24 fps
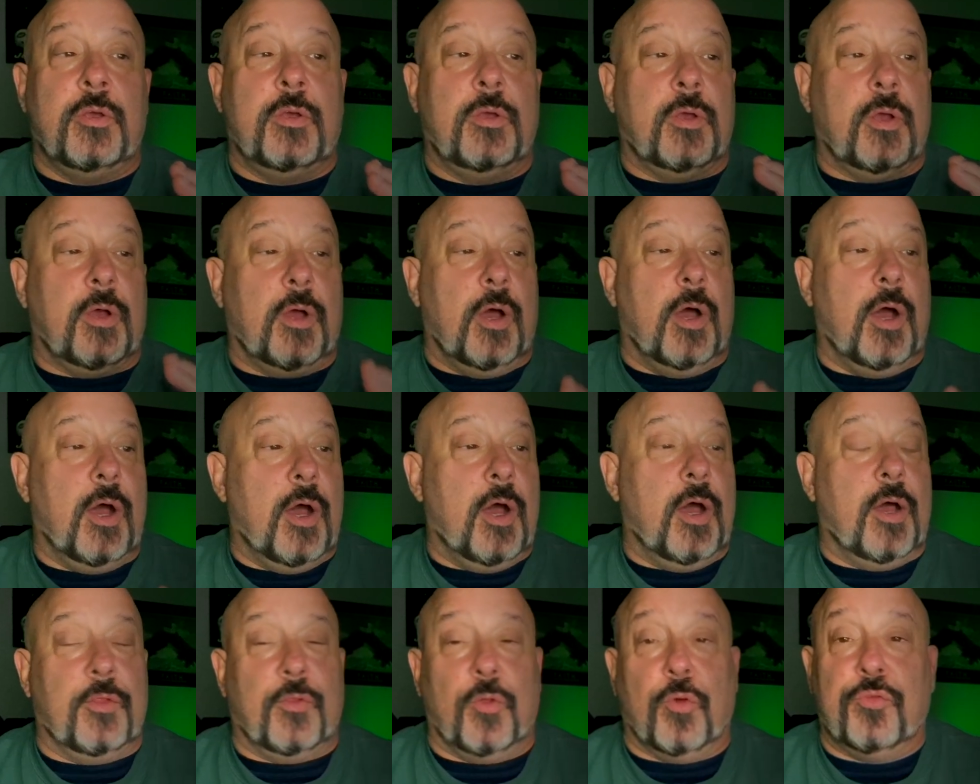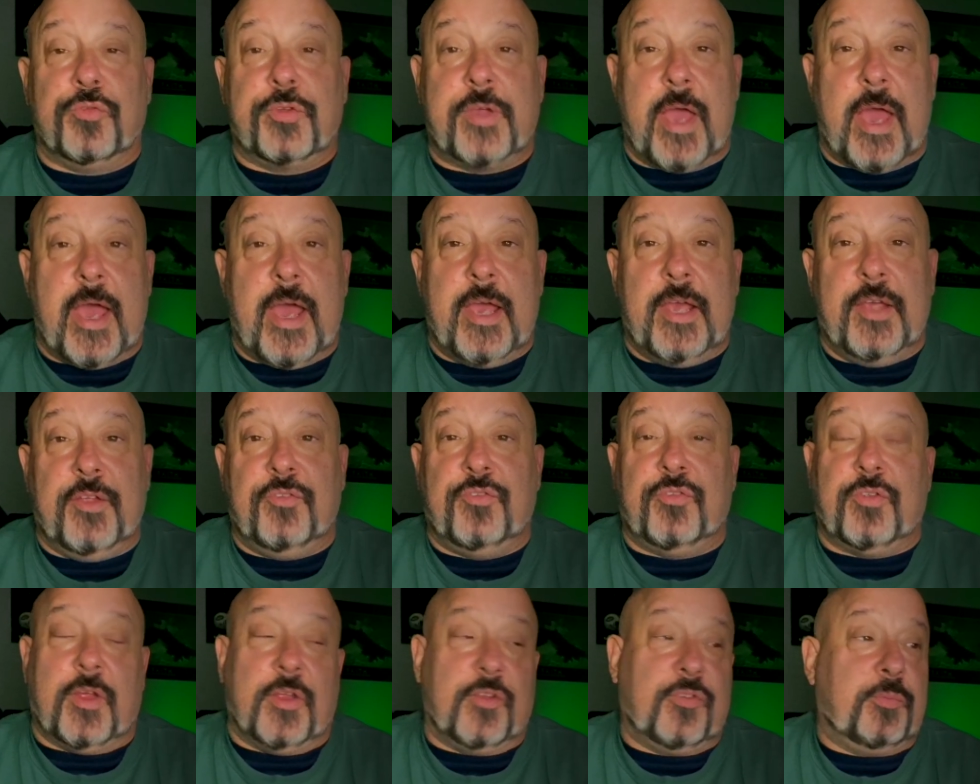Those
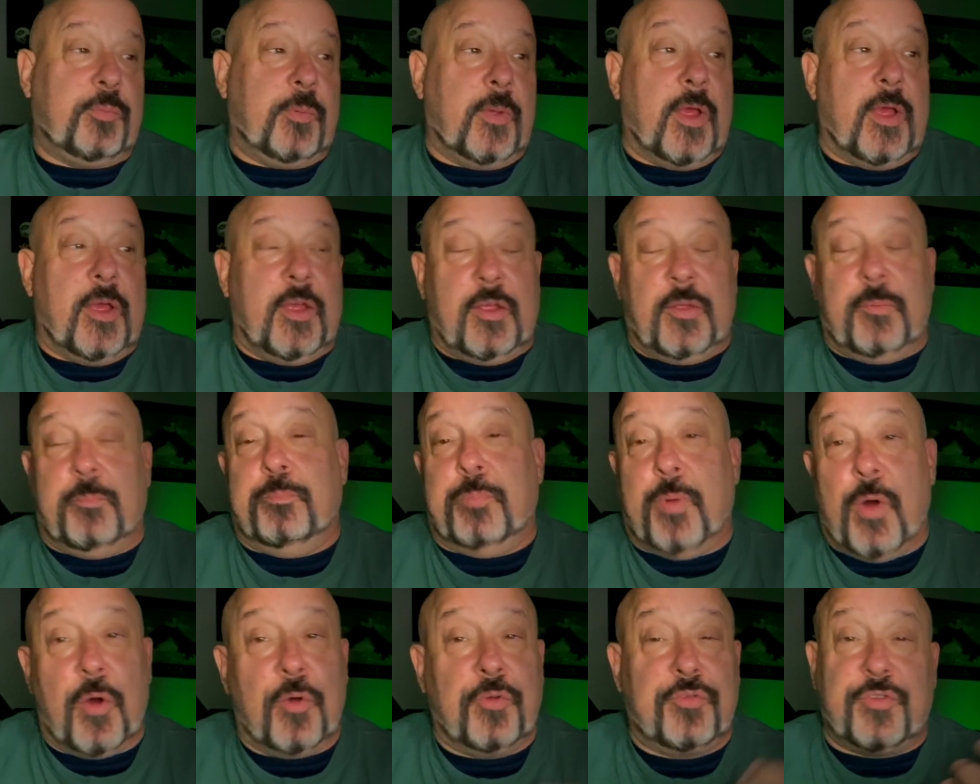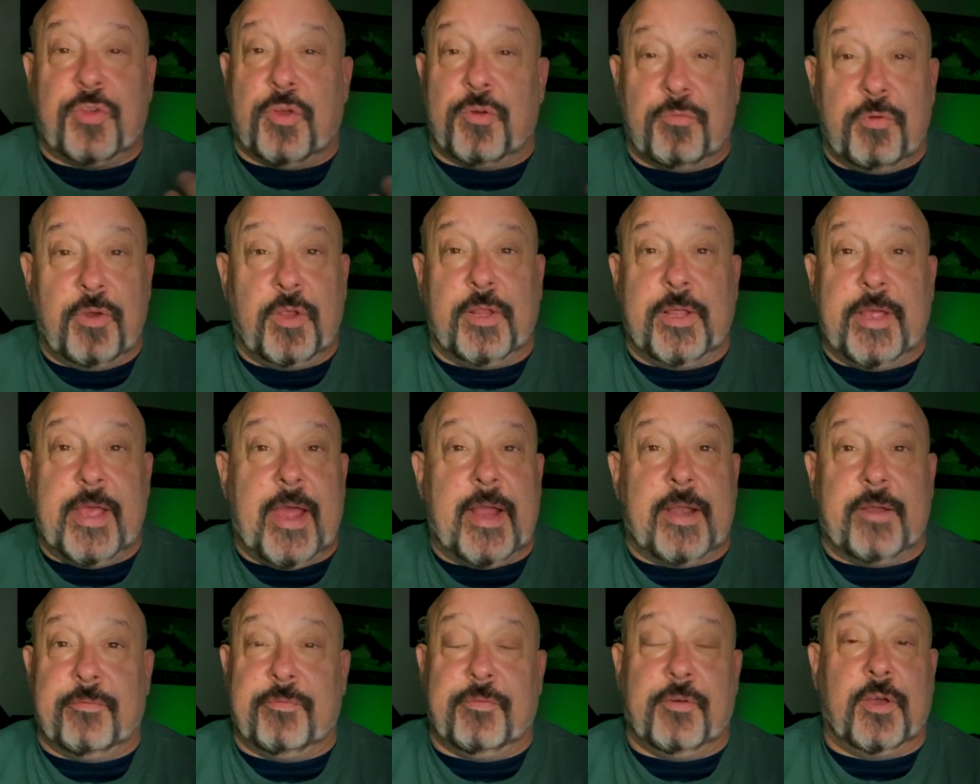guys, Bosa really
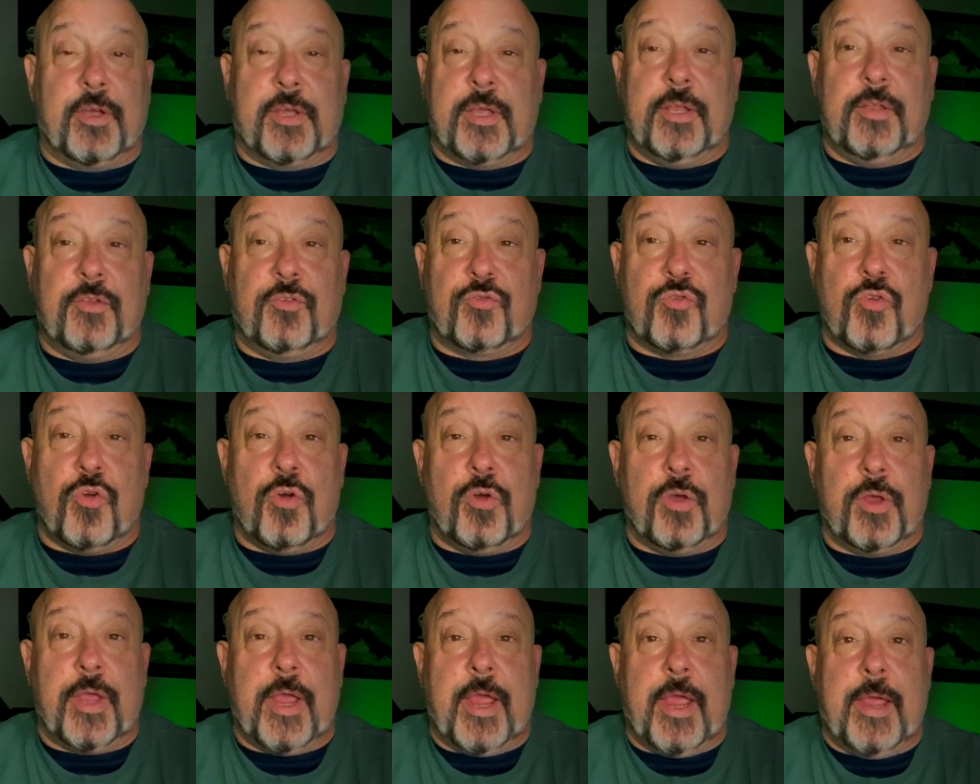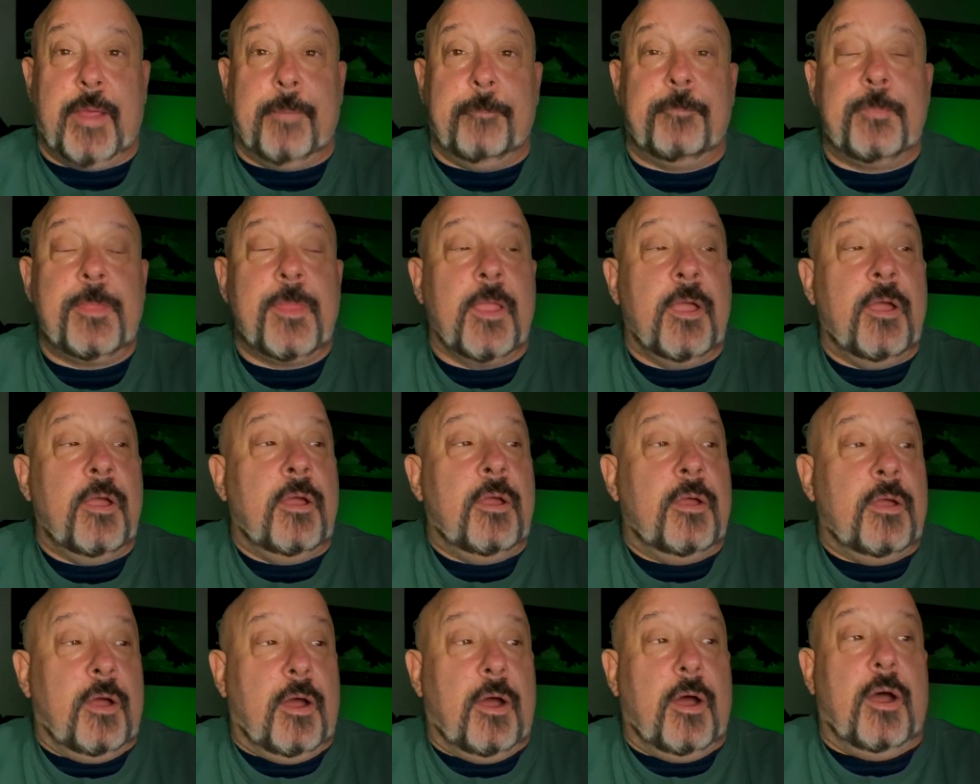had a fucking strong game,
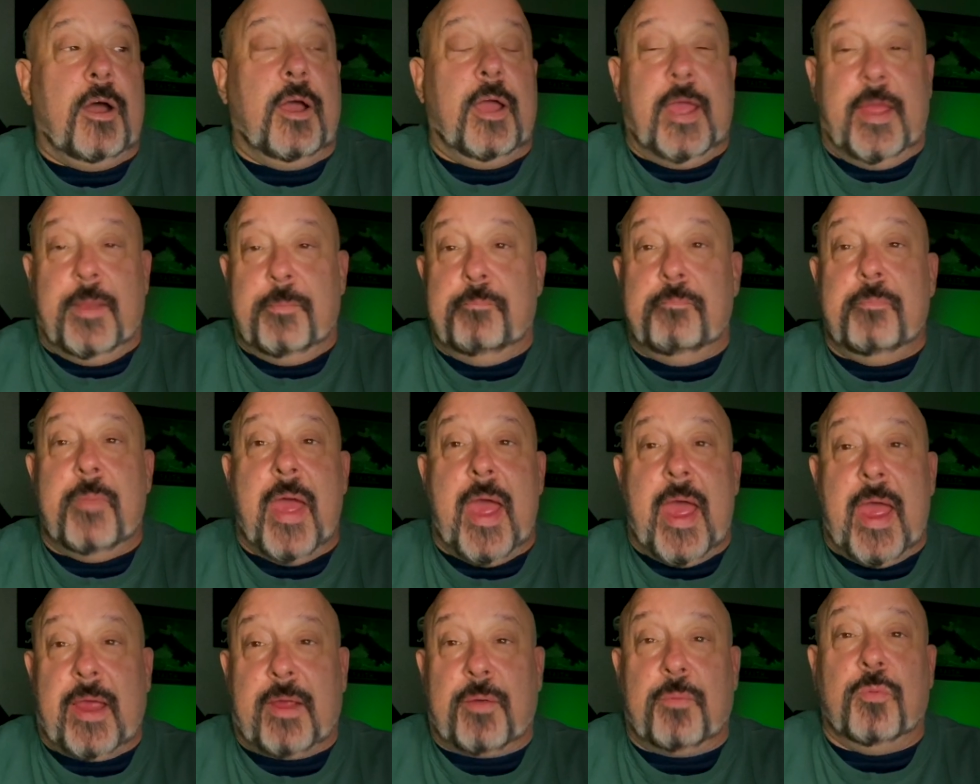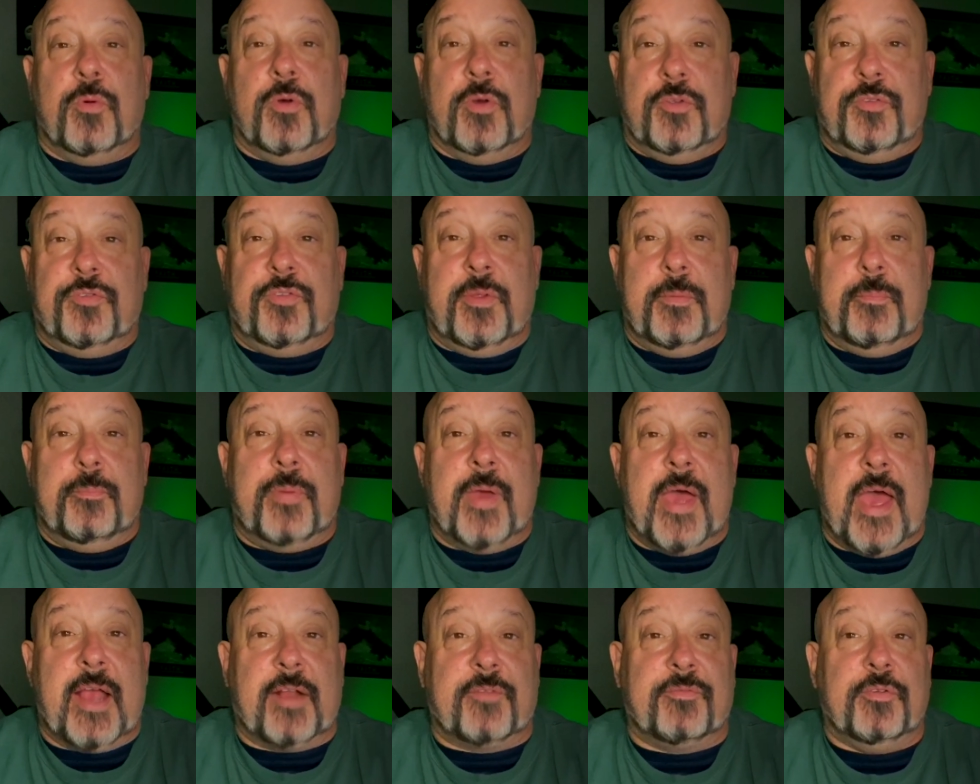and Mack was
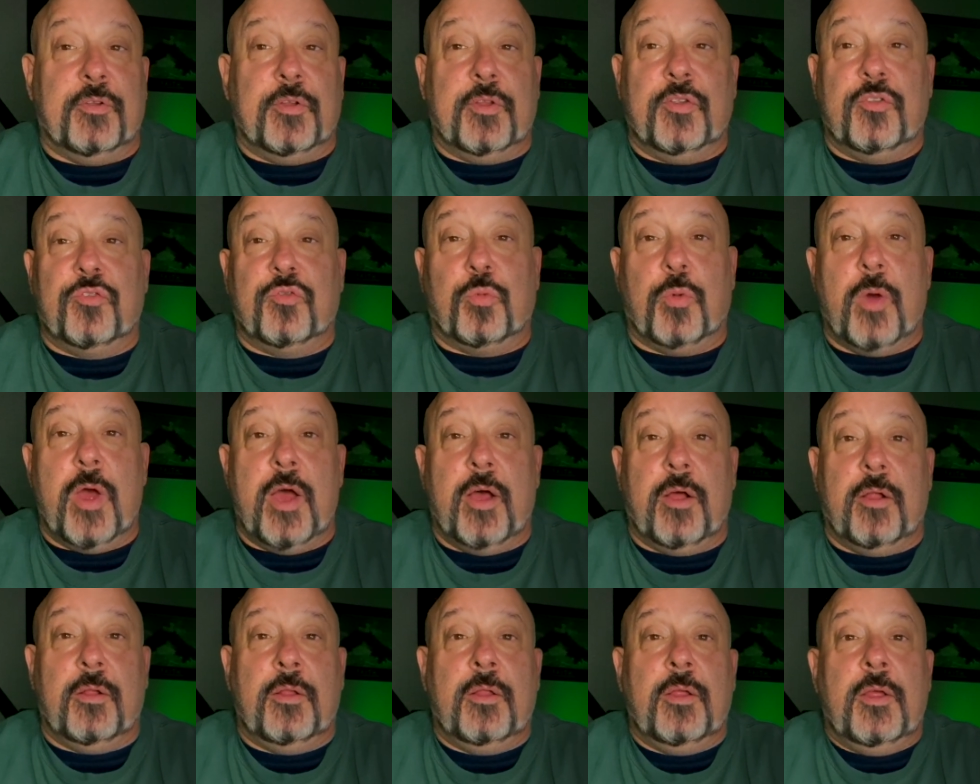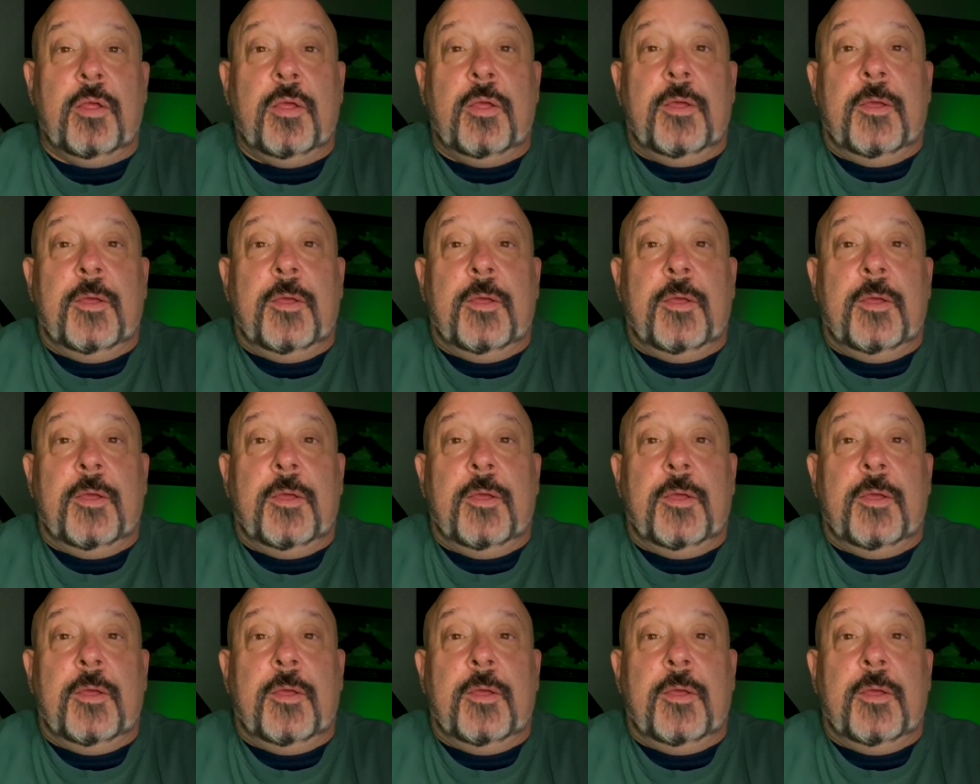impactful as well.